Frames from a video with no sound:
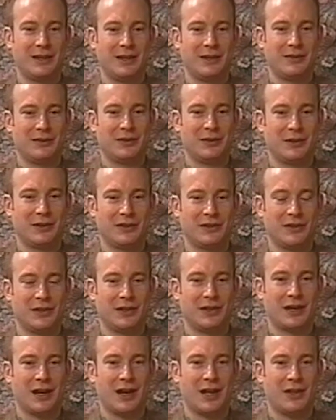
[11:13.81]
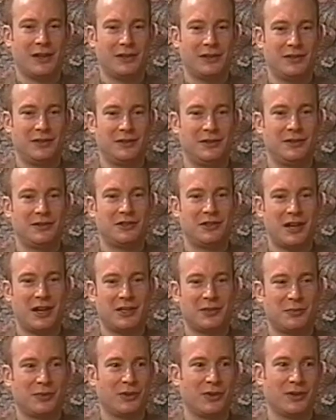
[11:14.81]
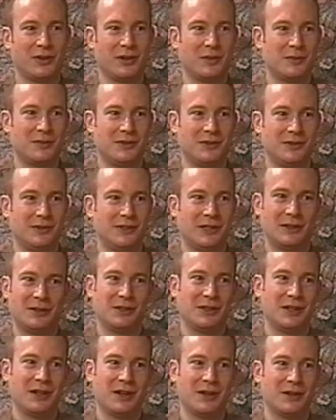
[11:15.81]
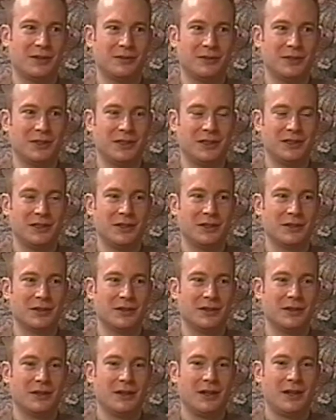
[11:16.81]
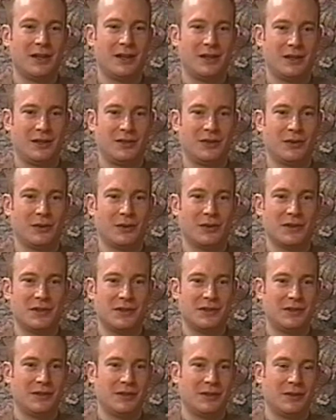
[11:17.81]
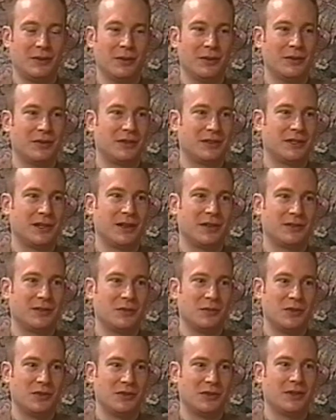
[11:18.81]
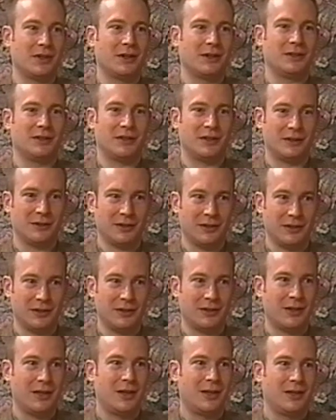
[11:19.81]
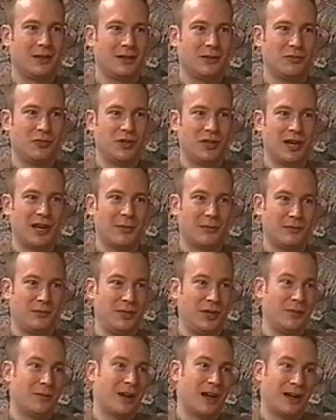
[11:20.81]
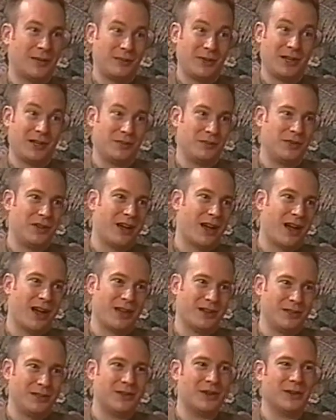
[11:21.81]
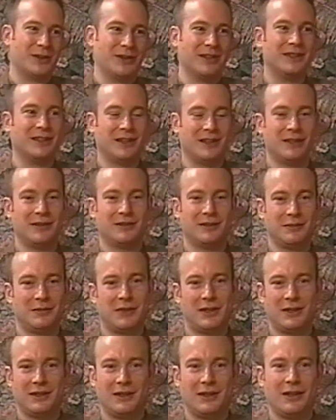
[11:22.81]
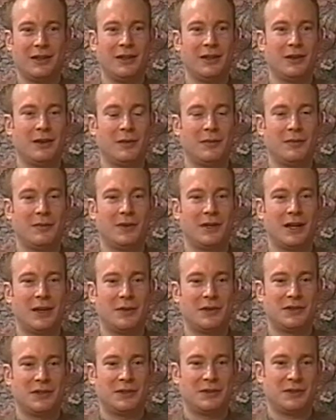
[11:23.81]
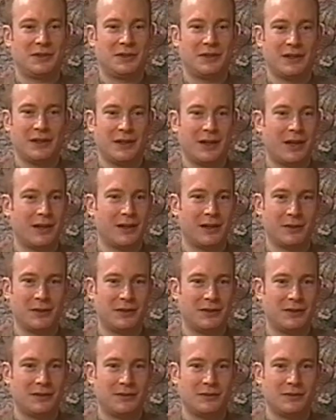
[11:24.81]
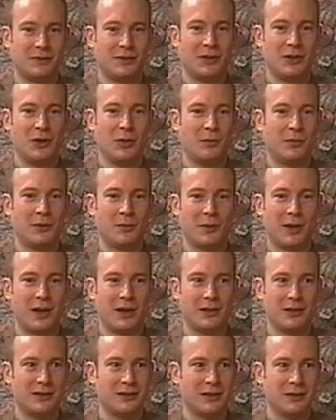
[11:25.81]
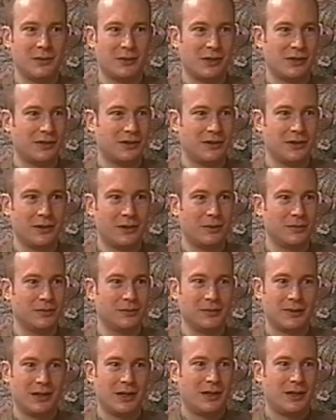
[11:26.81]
and of course, the college jazz programs generally aren't really geared towards the older styles of music. They're generally bebop, bebop and beyond, you know. And, right. and uh, you know, but I was interested in that, and I was very open-minded, and I wanted to know